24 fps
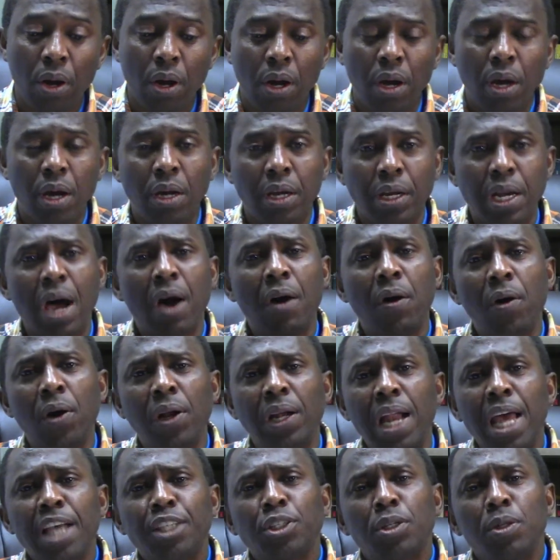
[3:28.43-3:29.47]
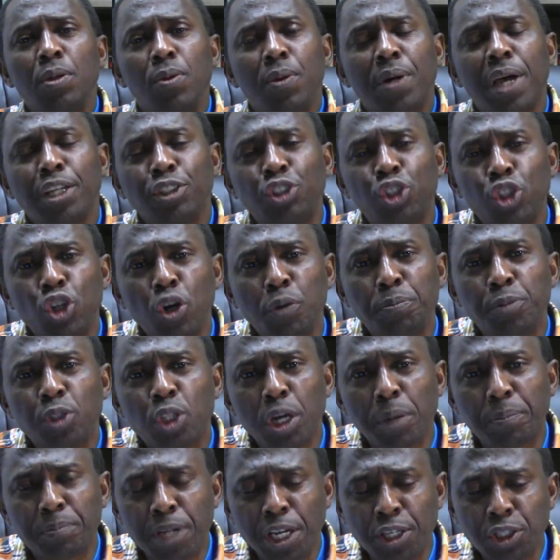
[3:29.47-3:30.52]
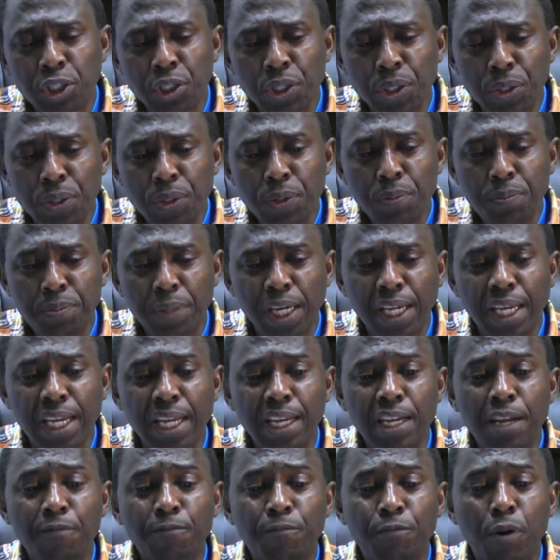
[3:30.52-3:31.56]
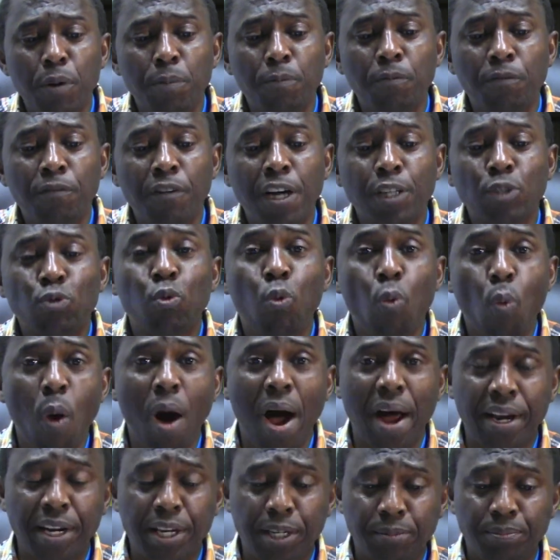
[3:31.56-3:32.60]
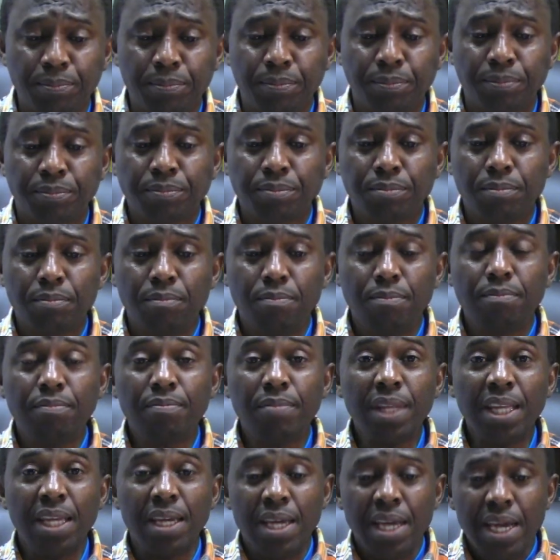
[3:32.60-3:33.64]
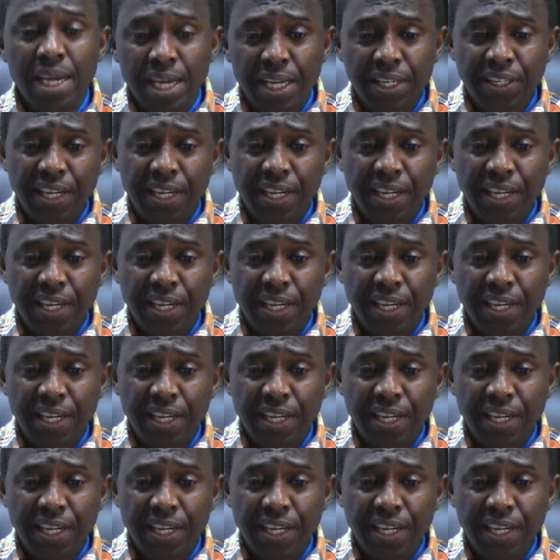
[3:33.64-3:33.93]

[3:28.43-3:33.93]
Now, let's look at Job chapter 2, beginning from verse 1. He said